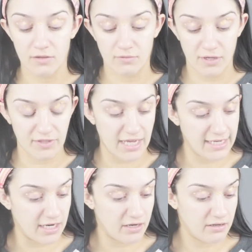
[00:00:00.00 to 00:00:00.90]
throughout
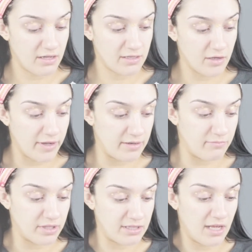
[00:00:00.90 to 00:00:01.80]
that area and go ahead
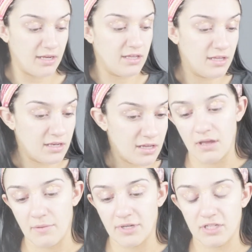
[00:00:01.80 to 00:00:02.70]
and blend that in.
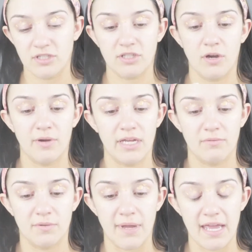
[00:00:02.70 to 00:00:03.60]
I'm gonna go in
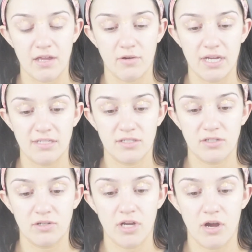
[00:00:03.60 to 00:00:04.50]
with my AOA
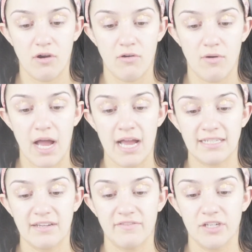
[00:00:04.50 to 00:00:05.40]
Studio high
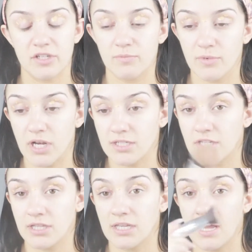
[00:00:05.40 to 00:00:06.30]
definition brush
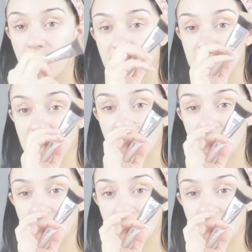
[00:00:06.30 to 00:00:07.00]
in the F7,